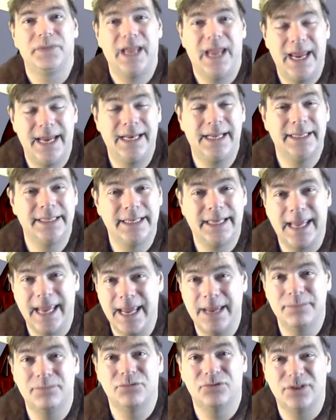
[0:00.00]
ending the
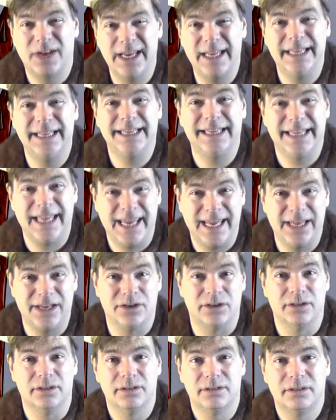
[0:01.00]
game right
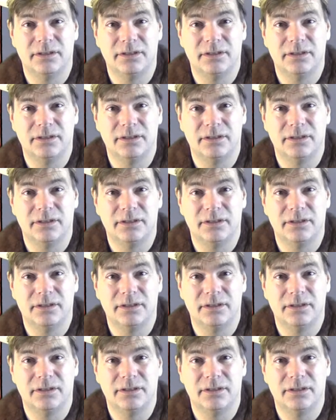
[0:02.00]
there.